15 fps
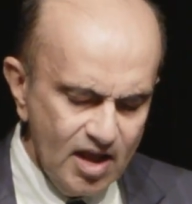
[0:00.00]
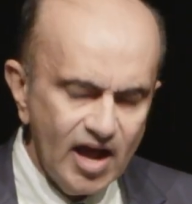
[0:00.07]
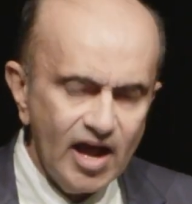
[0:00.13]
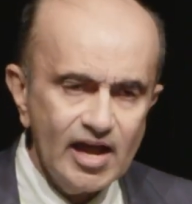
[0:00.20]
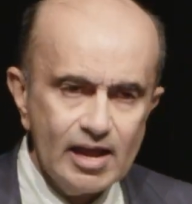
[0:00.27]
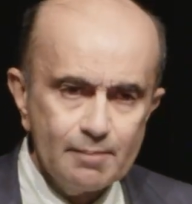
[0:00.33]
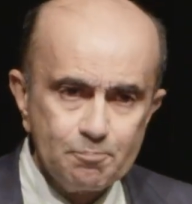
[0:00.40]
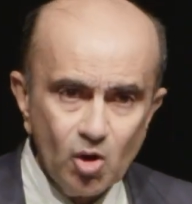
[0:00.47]

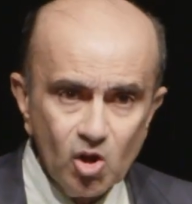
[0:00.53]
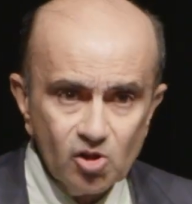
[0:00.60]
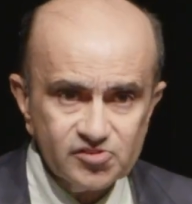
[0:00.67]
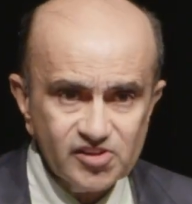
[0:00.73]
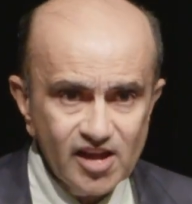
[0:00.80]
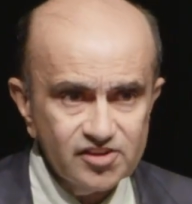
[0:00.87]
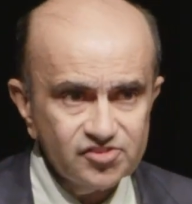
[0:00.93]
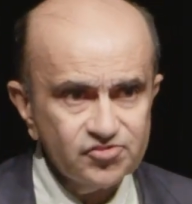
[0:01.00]
I
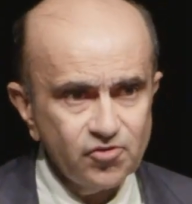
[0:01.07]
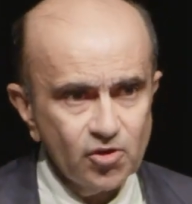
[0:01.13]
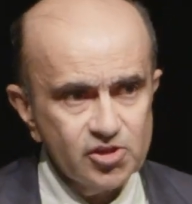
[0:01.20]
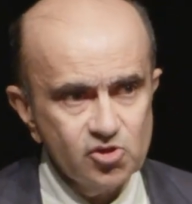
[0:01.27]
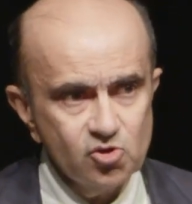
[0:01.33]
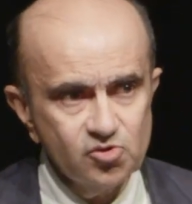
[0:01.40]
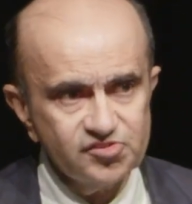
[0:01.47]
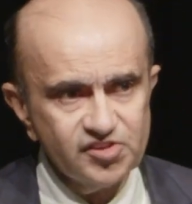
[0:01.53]
apologize for
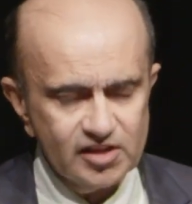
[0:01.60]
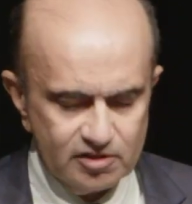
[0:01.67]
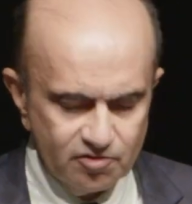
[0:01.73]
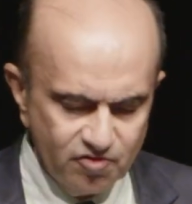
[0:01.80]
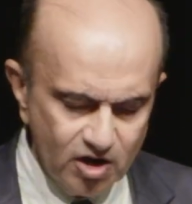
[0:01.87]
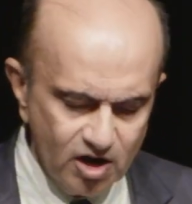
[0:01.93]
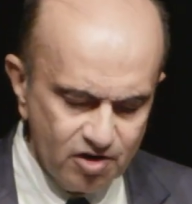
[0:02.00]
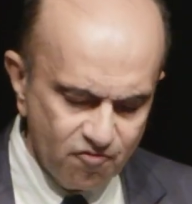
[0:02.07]
using the
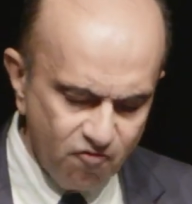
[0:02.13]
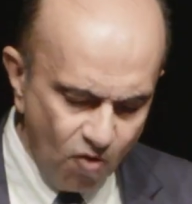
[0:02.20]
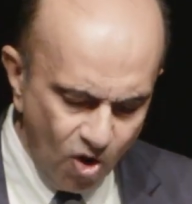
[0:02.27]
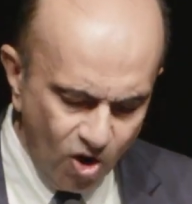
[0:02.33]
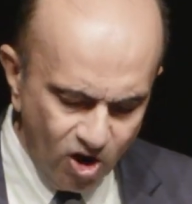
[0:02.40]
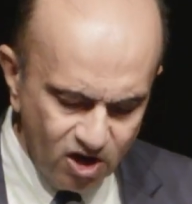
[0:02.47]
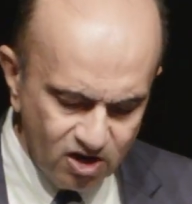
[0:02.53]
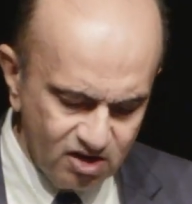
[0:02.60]
word
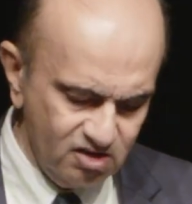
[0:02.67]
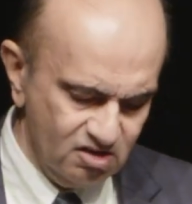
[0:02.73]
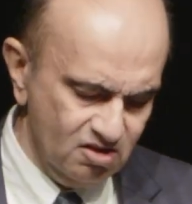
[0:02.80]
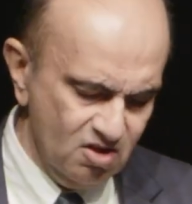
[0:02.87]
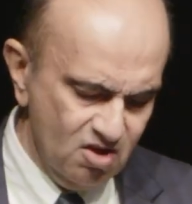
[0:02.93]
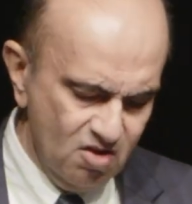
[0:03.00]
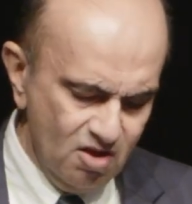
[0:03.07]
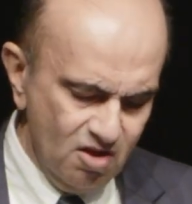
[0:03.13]
war,
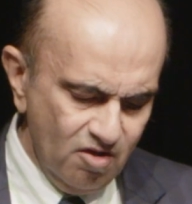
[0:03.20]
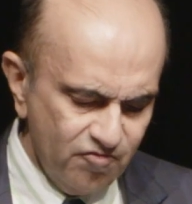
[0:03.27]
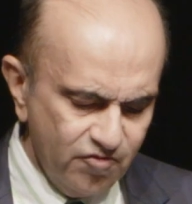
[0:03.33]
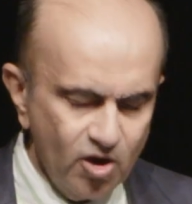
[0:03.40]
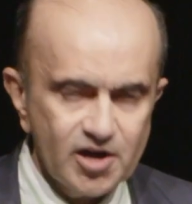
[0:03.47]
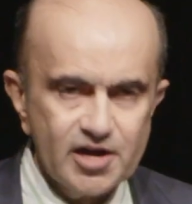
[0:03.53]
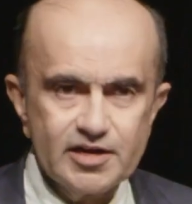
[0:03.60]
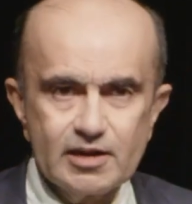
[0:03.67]

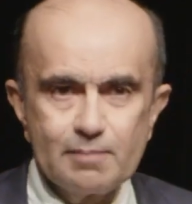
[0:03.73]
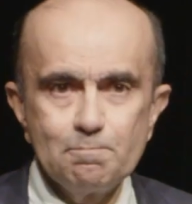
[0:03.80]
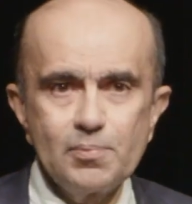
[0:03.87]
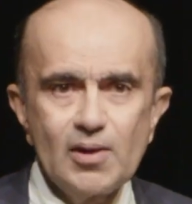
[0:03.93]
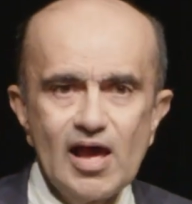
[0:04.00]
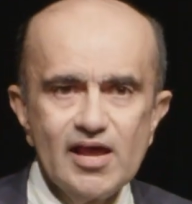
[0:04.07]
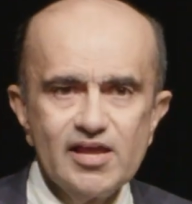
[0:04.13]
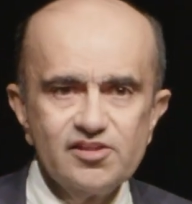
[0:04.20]
for it
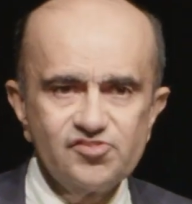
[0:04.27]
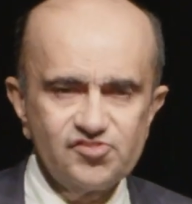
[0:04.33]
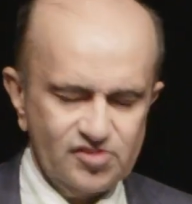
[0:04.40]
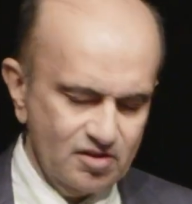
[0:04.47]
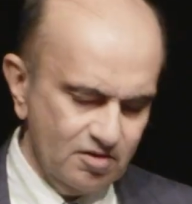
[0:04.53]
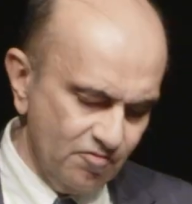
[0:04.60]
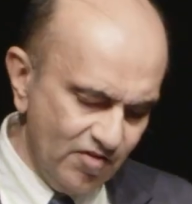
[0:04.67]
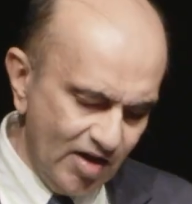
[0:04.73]
implies
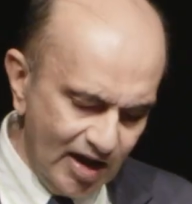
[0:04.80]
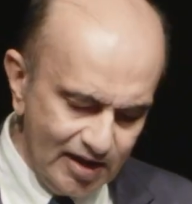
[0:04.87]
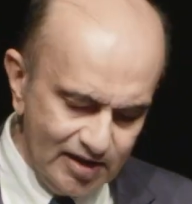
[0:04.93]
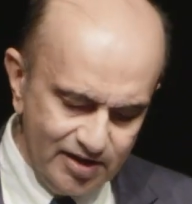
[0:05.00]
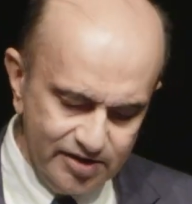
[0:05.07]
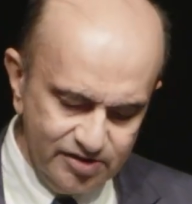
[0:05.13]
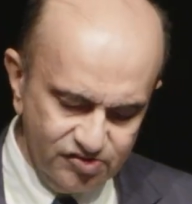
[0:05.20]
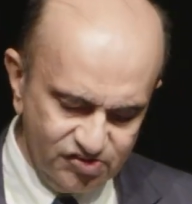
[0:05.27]

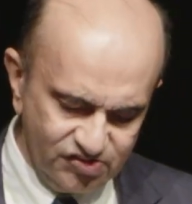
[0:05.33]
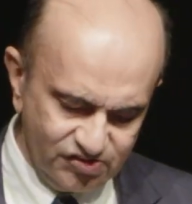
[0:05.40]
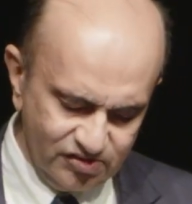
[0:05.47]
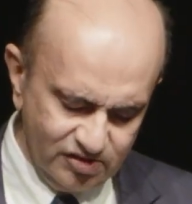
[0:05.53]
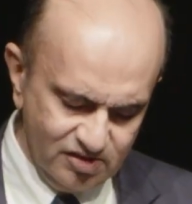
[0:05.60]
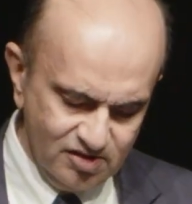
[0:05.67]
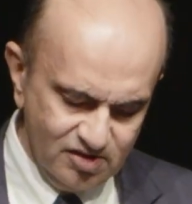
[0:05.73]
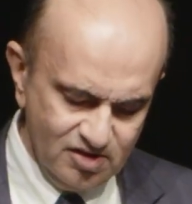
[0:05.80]
violence,
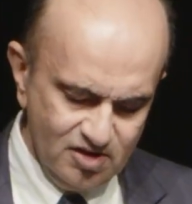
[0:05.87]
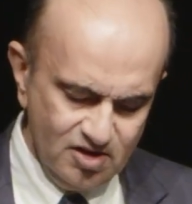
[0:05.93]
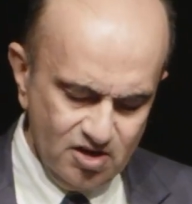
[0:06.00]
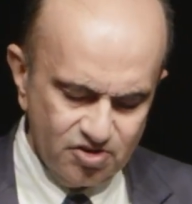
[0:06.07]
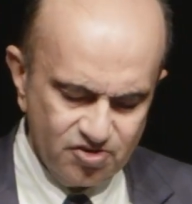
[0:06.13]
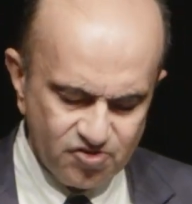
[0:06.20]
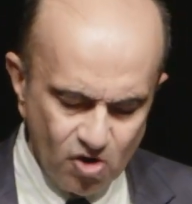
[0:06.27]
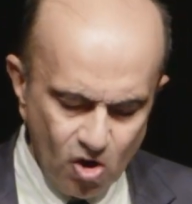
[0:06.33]

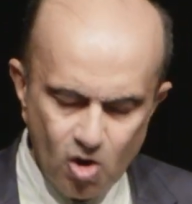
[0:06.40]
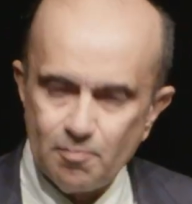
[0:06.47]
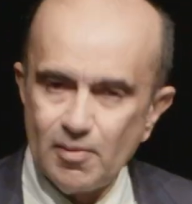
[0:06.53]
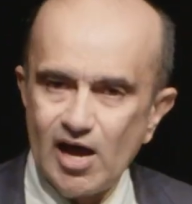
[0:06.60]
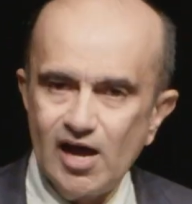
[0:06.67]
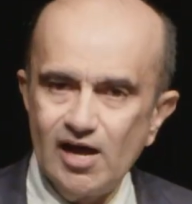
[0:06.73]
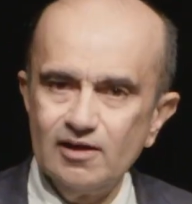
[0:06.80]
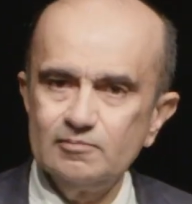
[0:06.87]

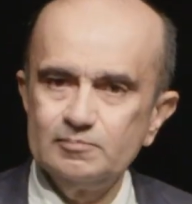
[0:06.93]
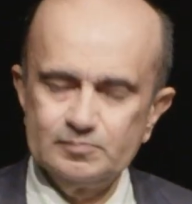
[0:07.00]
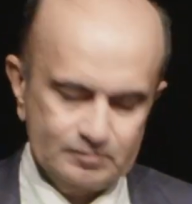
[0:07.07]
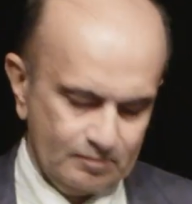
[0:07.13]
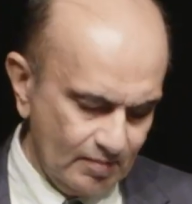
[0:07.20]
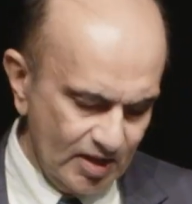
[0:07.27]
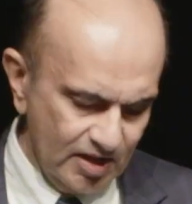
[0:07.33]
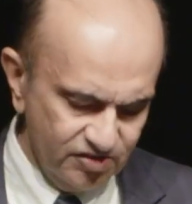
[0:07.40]
trauma,
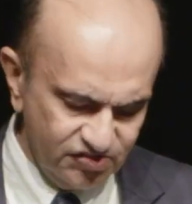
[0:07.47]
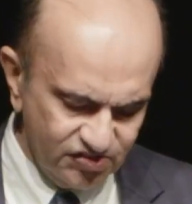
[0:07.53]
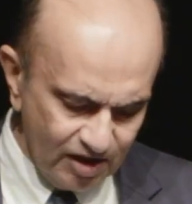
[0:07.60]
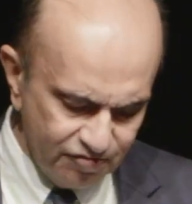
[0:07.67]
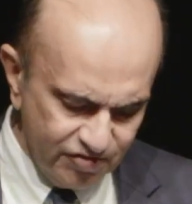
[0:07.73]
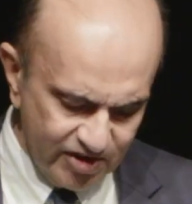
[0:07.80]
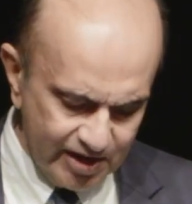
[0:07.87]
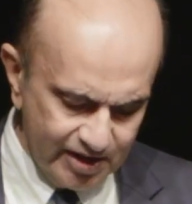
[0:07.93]

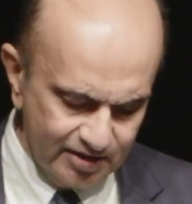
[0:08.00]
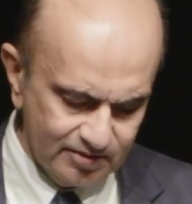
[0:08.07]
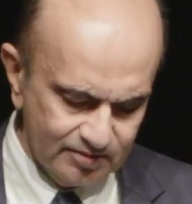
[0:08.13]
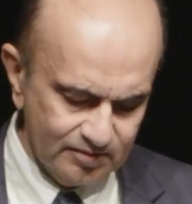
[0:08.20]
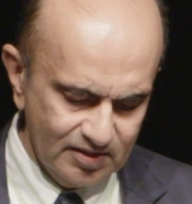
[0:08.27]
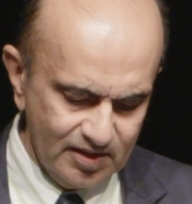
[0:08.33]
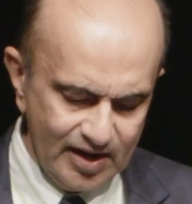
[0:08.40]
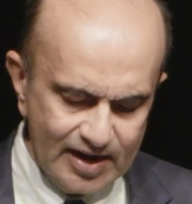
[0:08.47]
suffering,
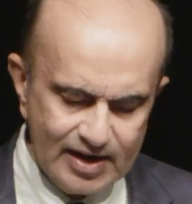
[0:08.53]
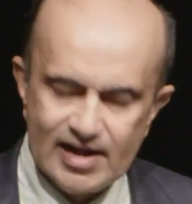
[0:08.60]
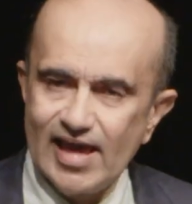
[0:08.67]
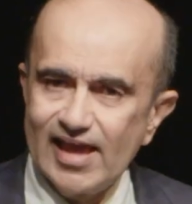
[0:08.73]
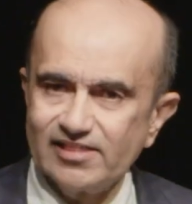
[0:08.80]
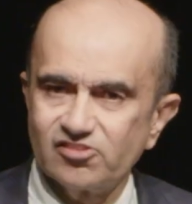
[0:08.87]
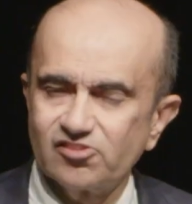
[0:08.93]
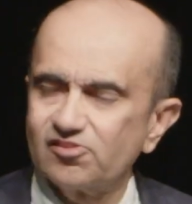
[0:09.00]
and
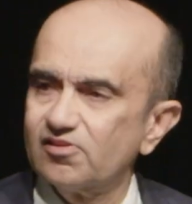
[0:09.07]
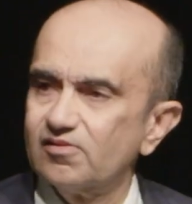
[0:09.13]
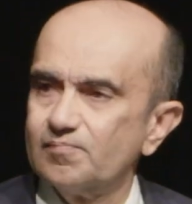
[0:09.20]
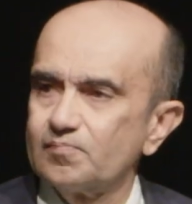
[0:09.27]
death.